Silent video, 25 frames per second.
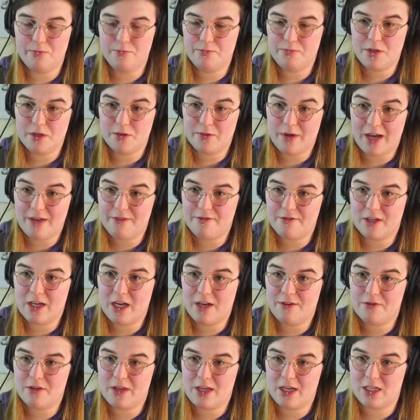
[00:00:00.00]
don't
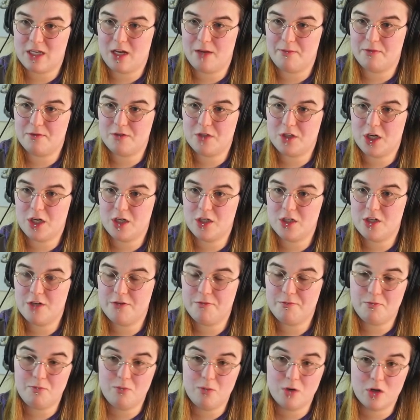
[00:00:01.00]
advocate for that type of change. If
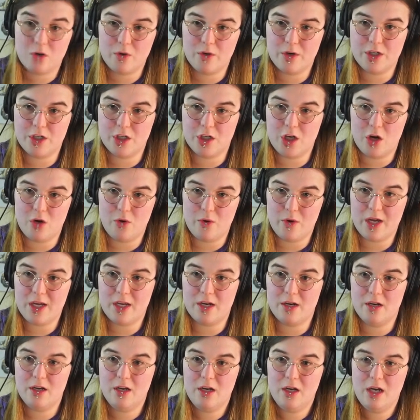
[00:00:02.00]
we're going to go
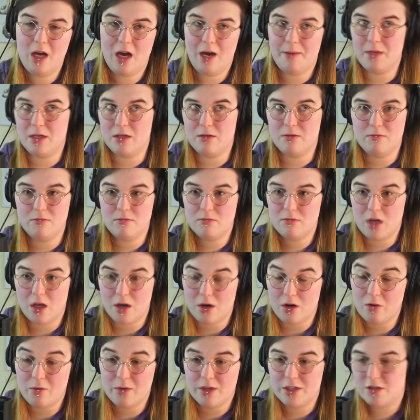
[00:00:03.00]
in, I mean, not
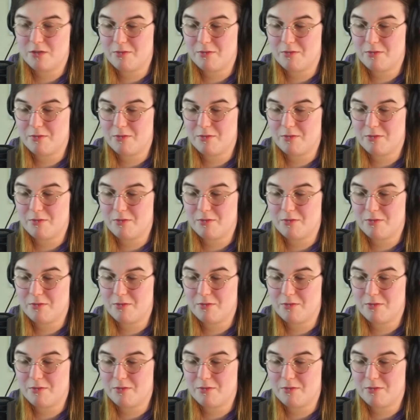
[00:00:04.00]
always.